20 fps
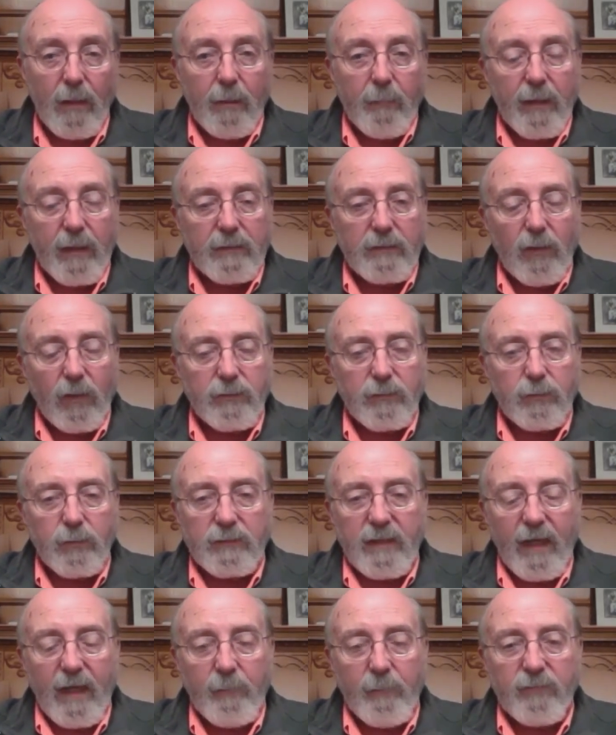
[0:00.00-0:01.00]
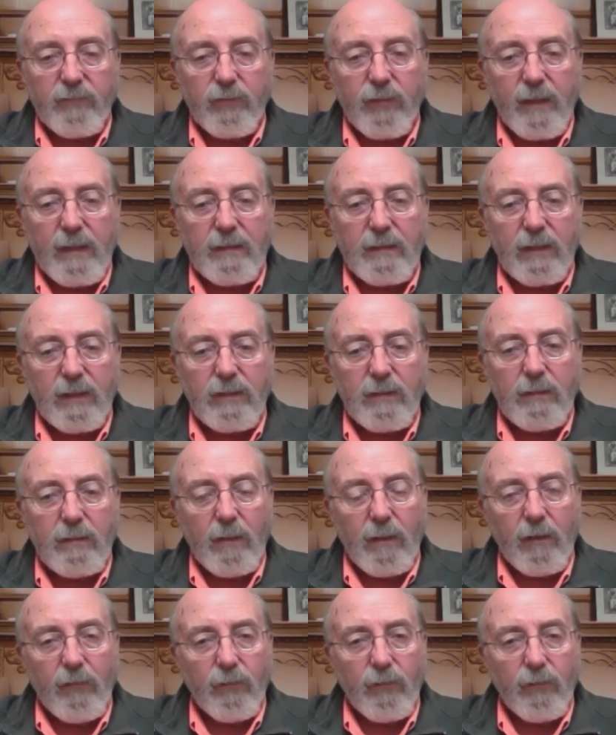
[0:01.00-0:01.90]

It's also a time of transition.